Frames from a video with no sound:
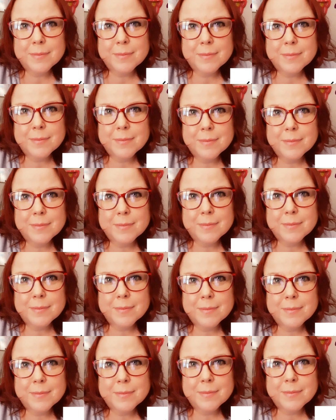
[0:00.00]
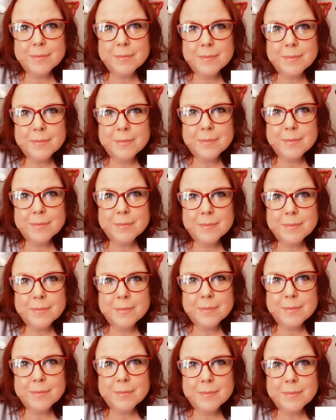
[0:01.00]
from trying to take my life
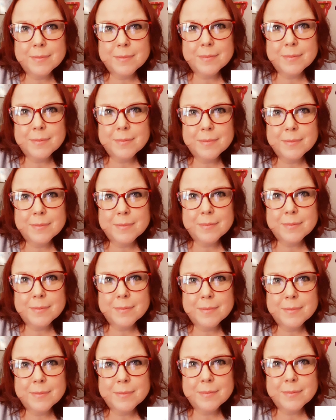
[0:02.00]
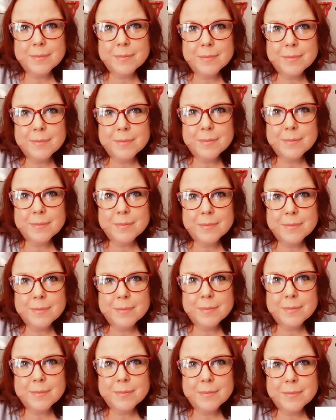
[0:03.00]
in
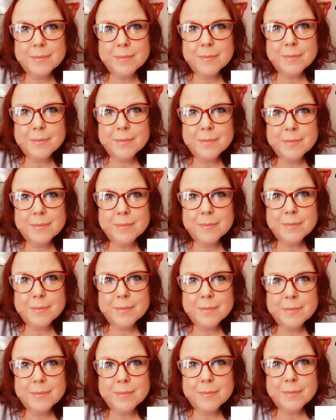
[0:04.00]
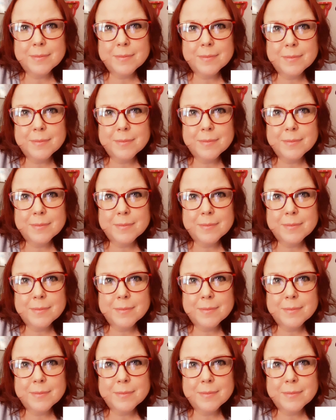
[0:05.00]
2016,